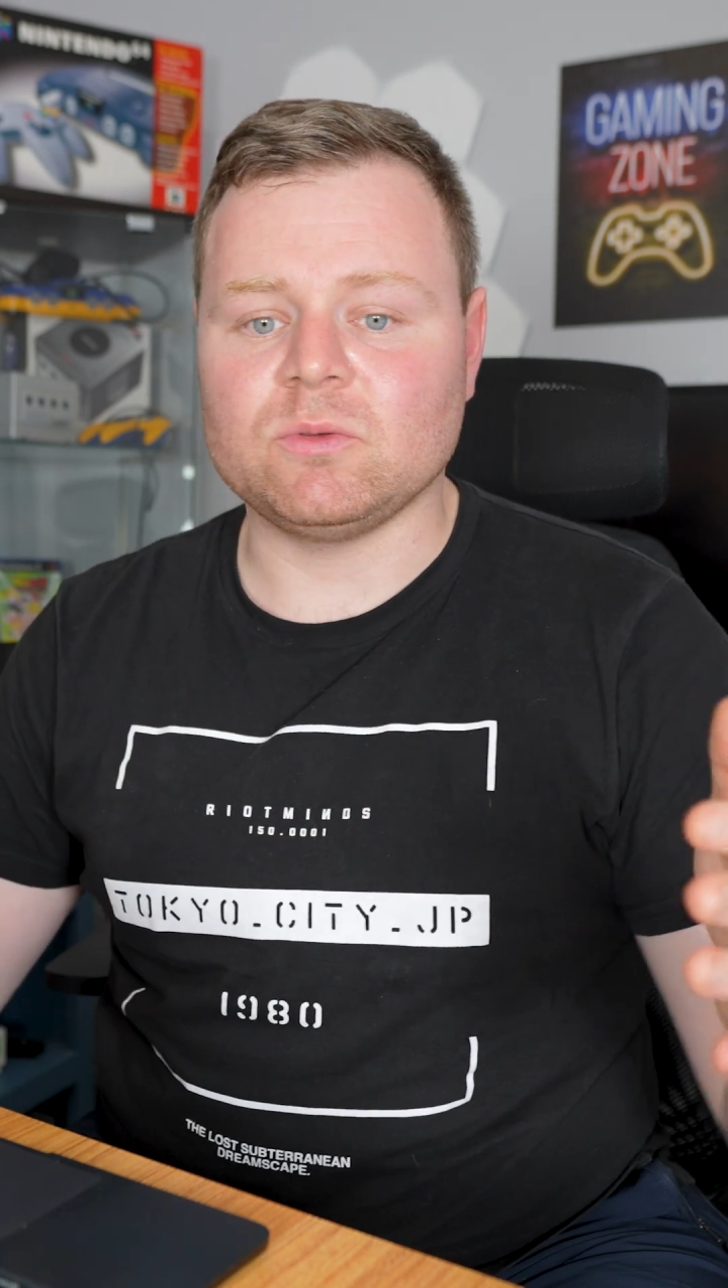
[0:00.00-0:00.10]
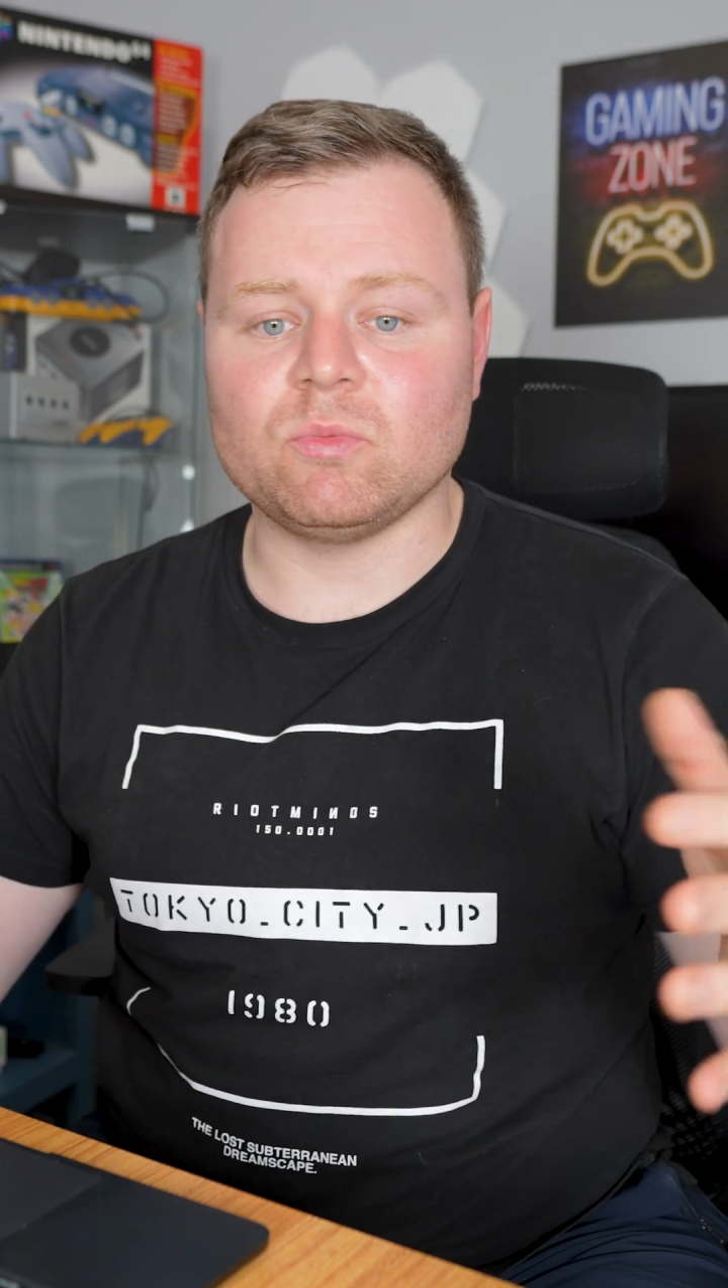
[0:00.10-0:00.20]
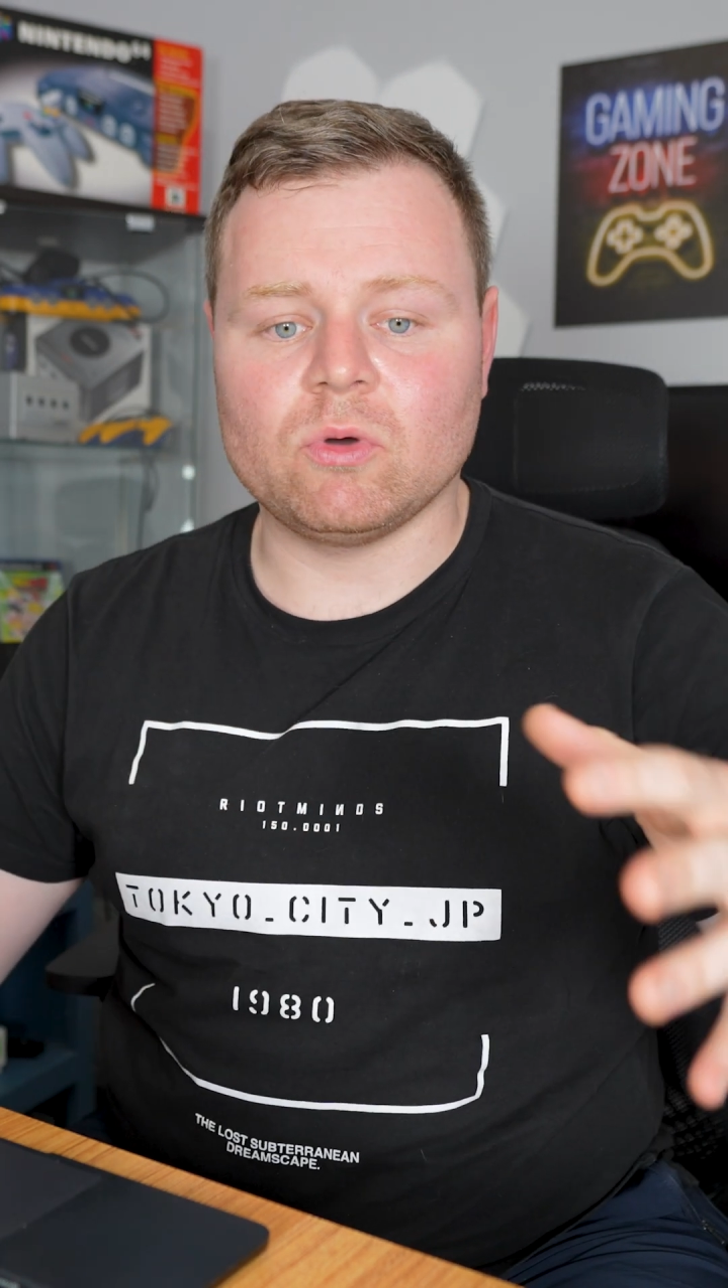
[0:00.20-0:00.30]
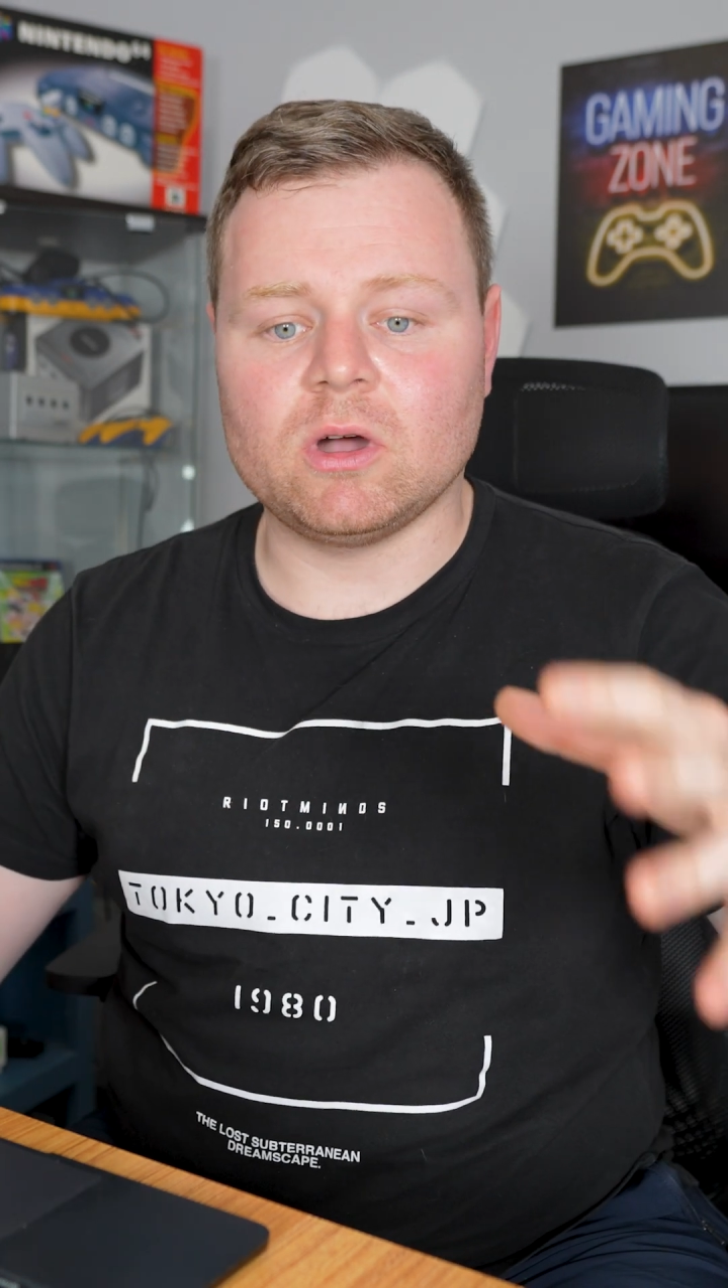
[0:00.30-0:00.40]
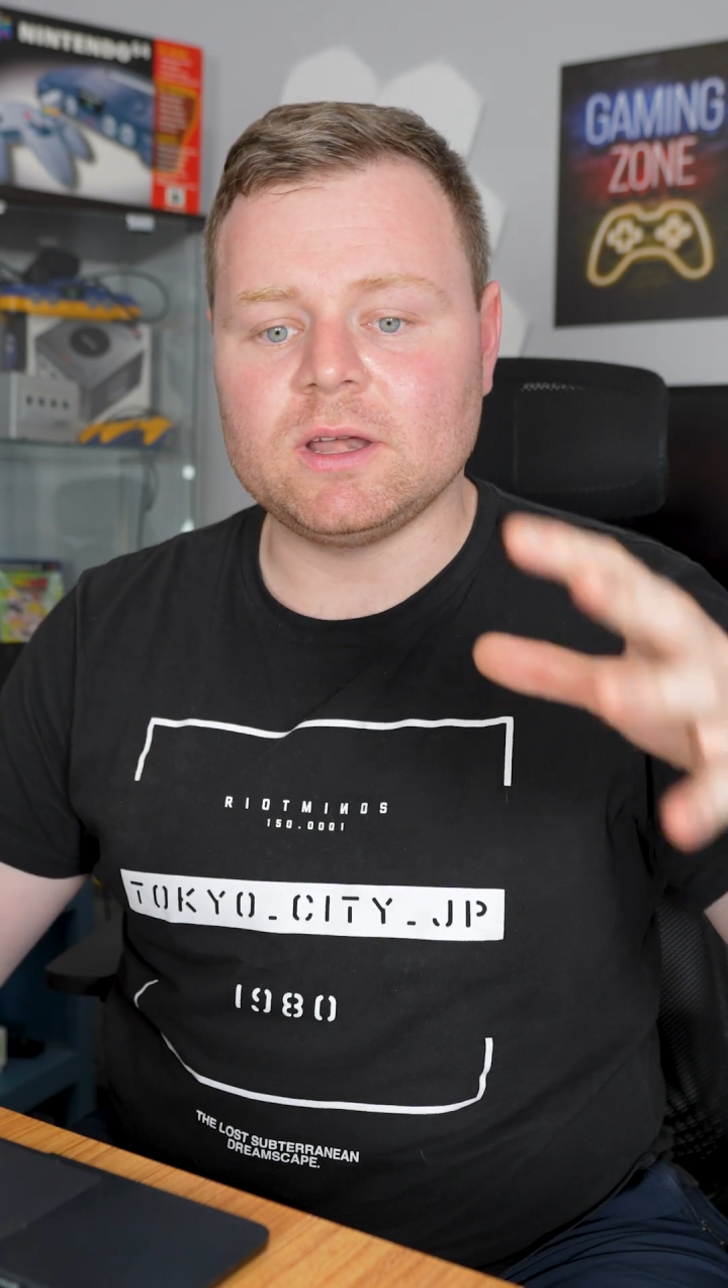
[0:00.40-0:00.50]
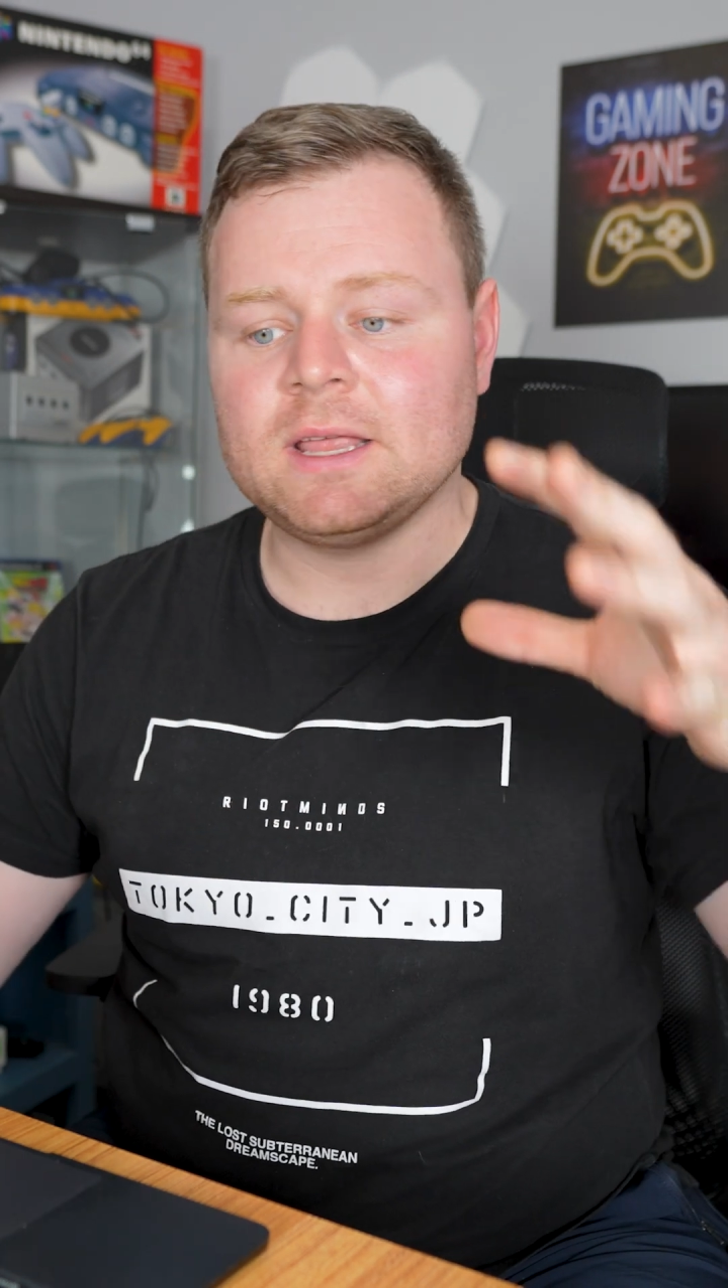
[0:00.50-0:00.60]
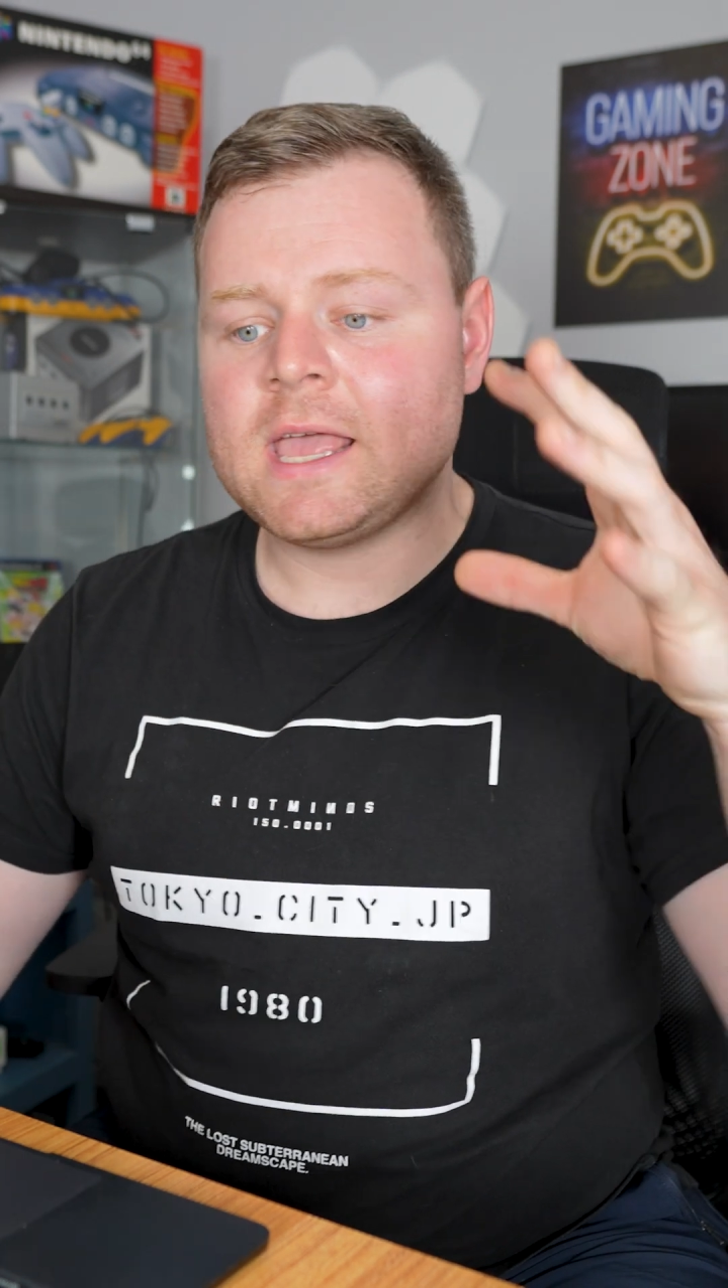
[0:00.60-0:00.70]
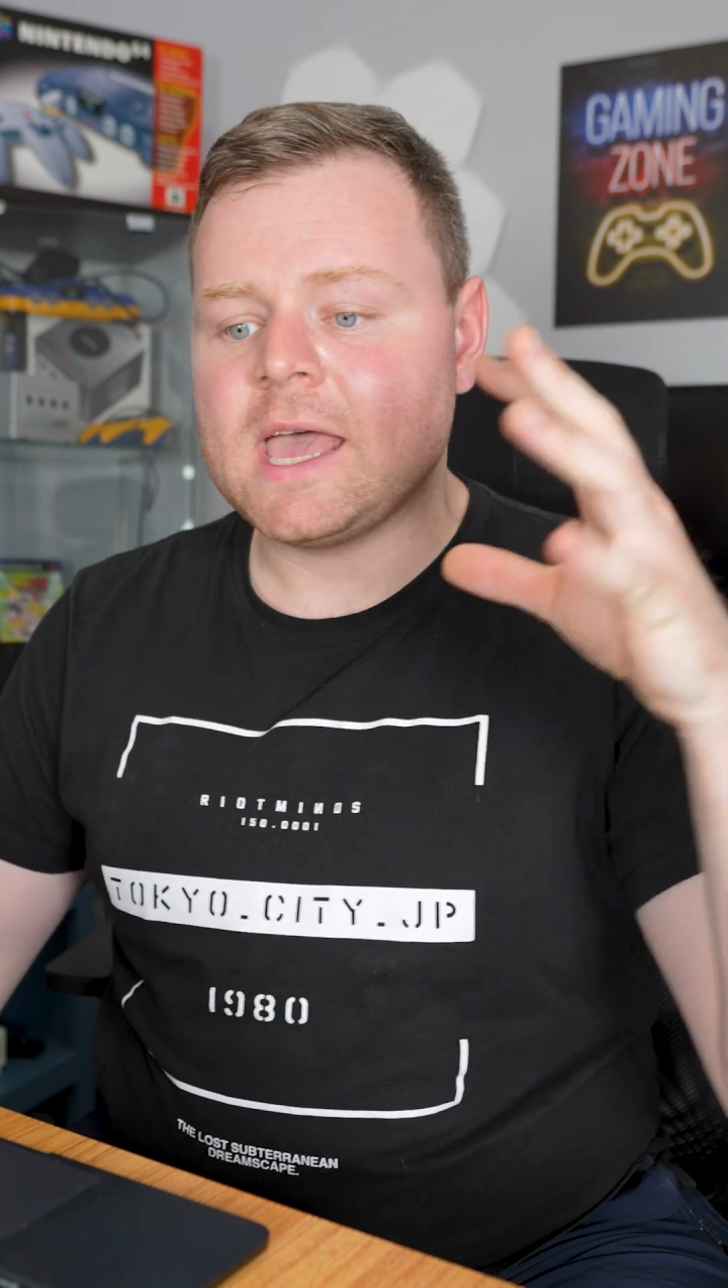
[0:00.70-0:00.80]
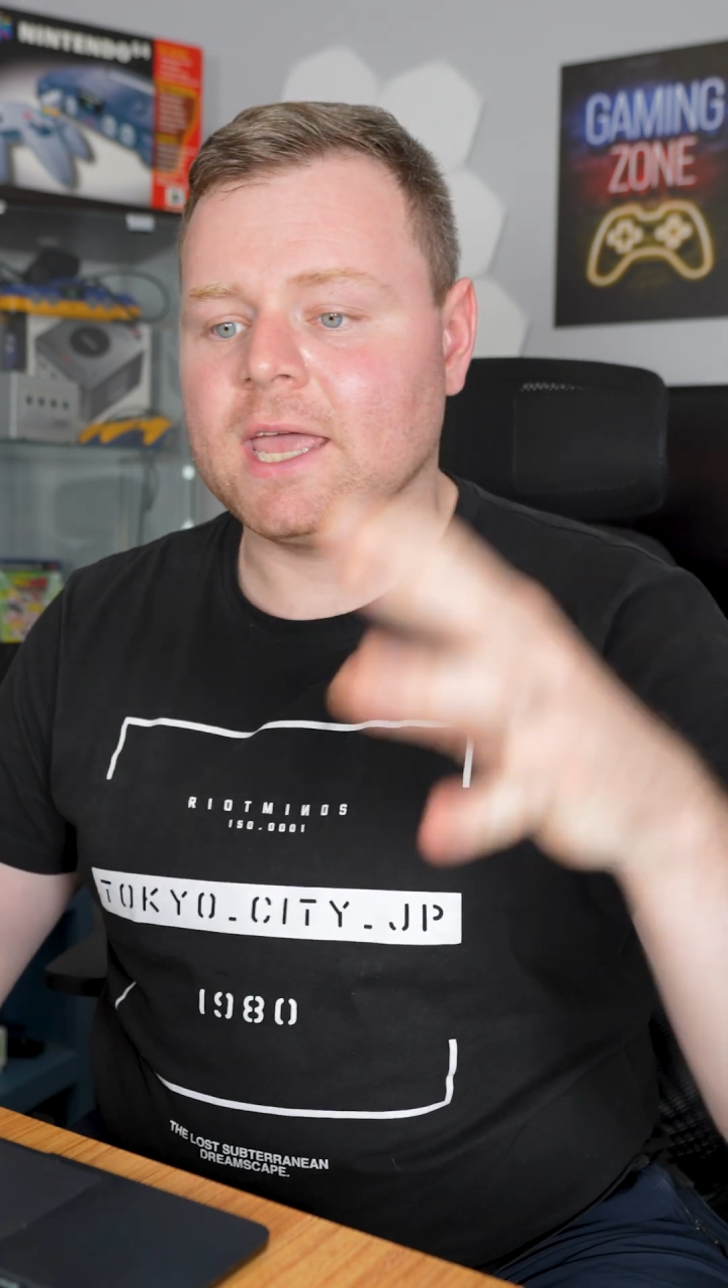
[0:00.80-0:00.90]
what